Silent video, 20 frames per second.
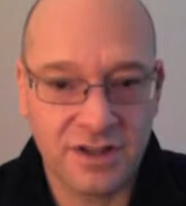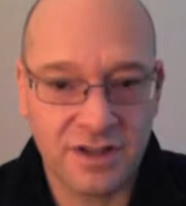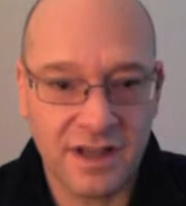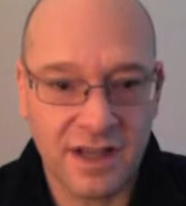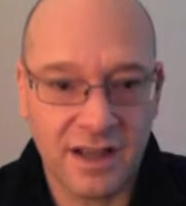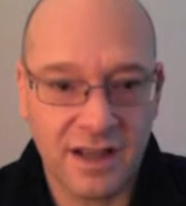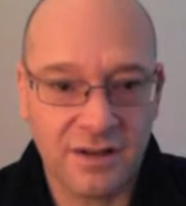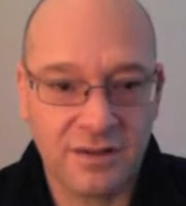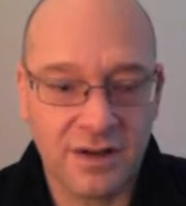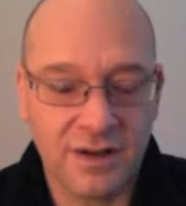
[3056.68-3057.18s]

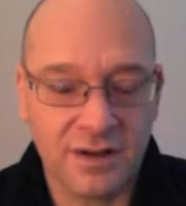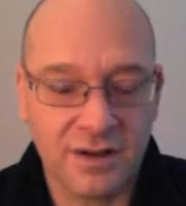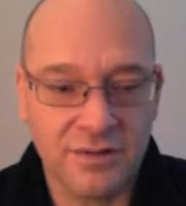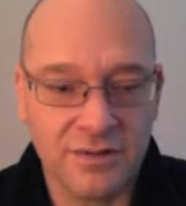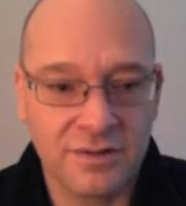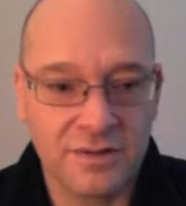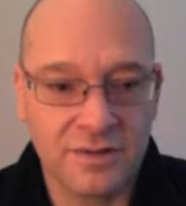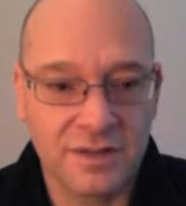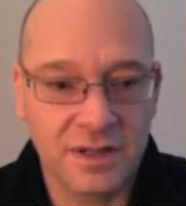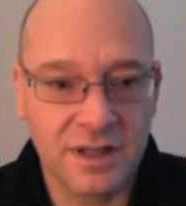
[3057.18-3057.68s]

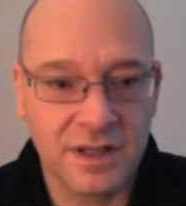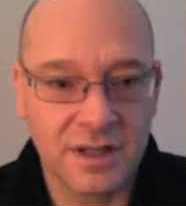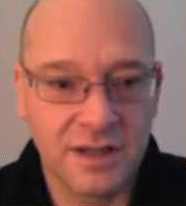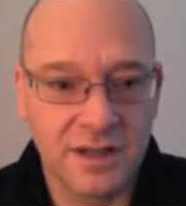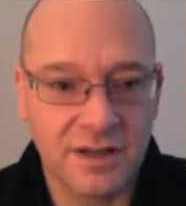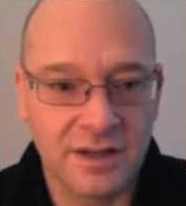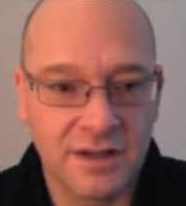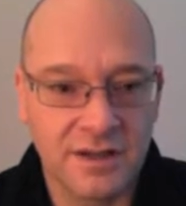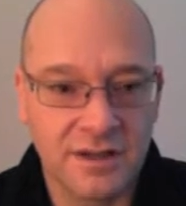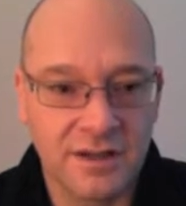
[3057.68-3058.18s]
download
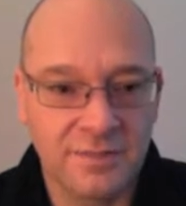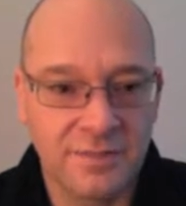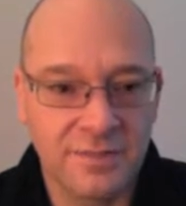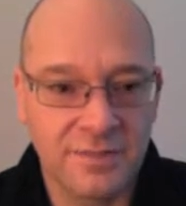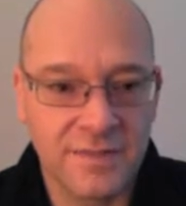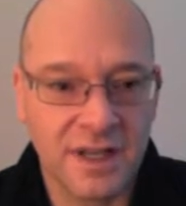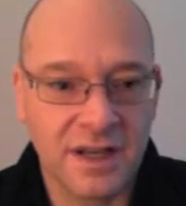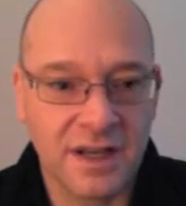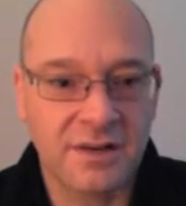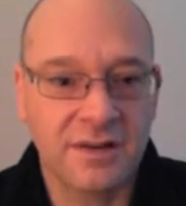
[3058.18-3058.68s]

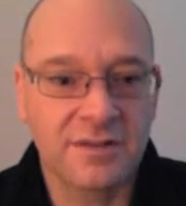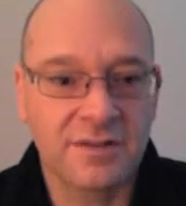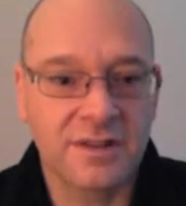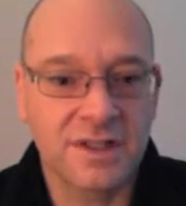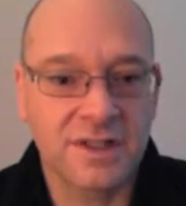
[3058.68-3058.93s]
the